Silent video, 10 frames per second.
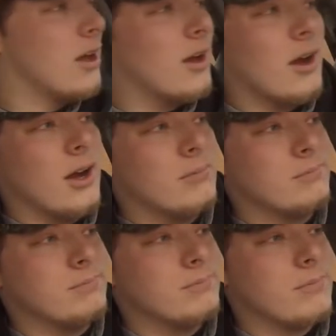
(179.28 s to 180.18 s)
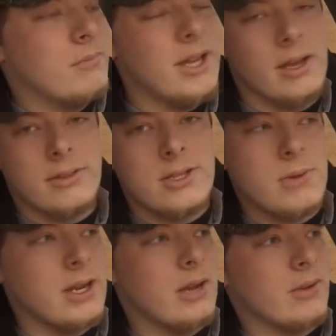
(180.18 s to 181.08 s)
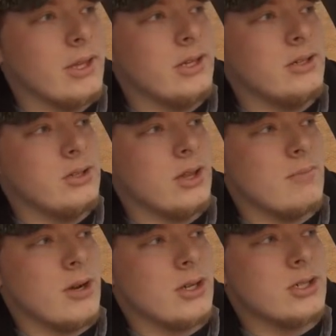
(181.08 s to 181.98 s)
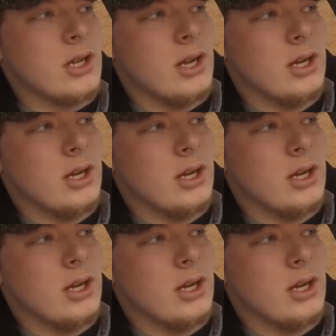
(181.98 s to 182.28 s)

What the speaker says: But yeah, this weekend I really didn't do that much.